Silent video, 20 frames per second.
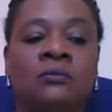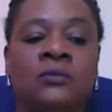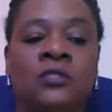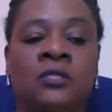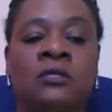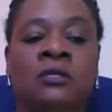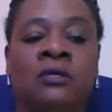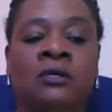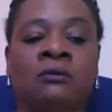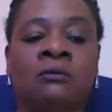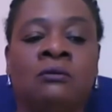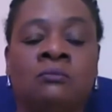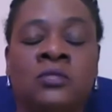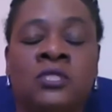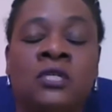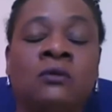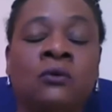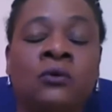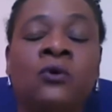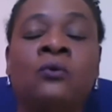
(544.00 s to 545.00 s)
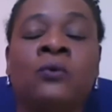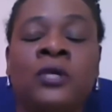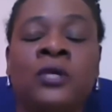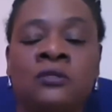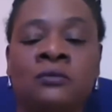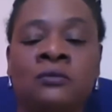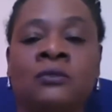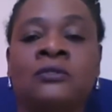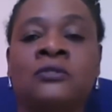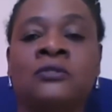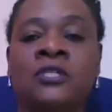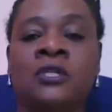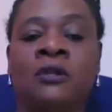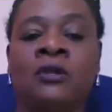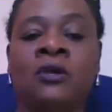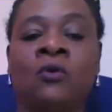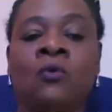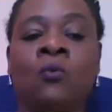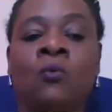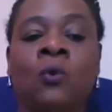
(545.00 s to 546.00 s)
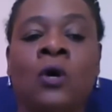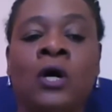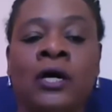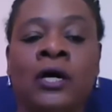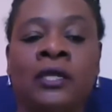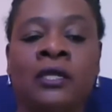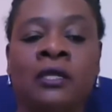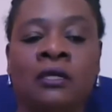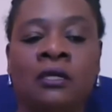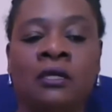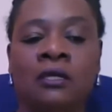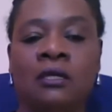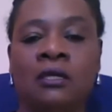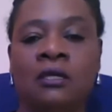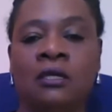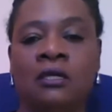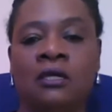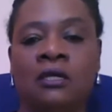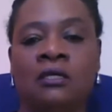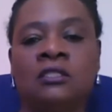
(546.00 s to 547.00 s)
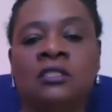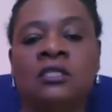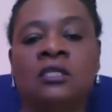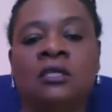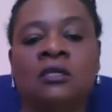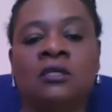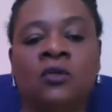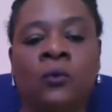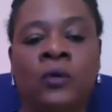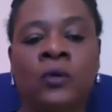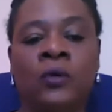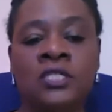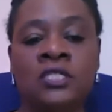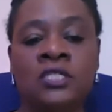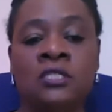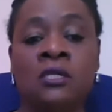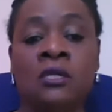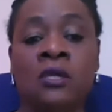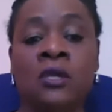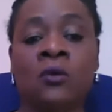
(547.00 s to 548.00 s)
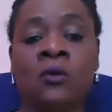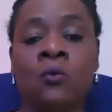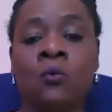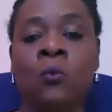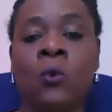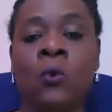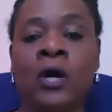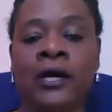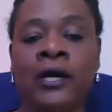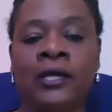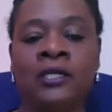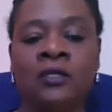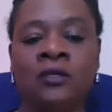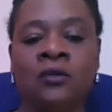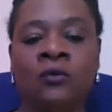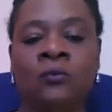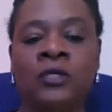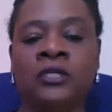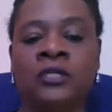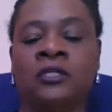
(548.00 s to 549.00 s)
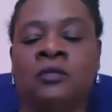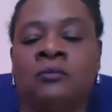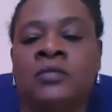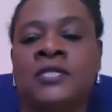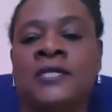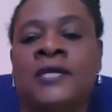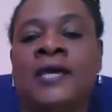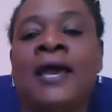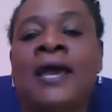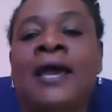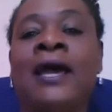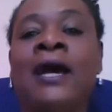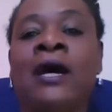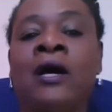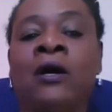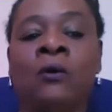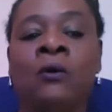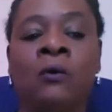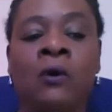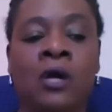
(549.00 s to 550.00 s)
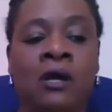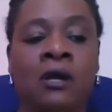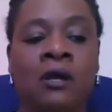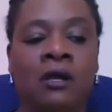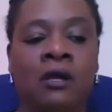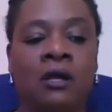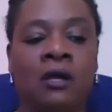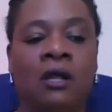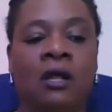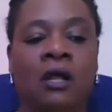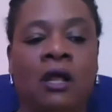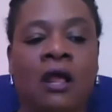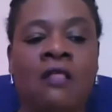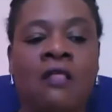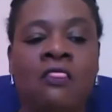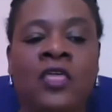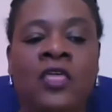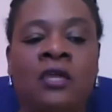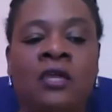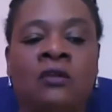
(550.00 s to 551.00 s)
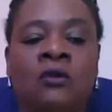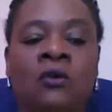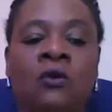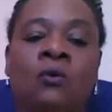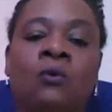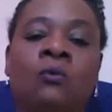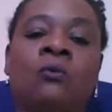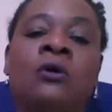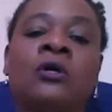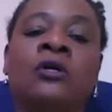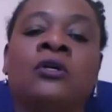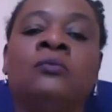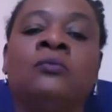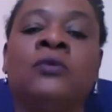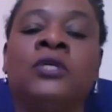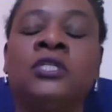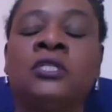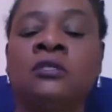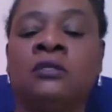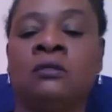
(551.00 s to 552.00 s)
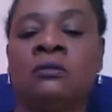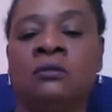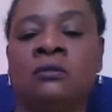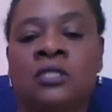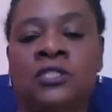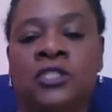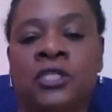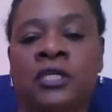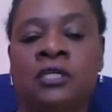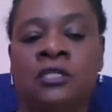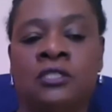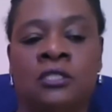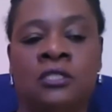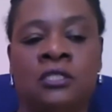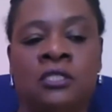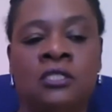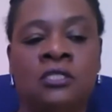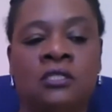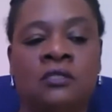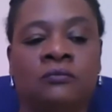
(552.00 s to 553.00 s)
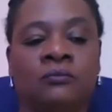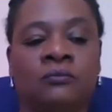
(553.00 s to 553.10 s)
to know, still always want to know why. I think in questioning why, we come to how, and then what can we do to change this?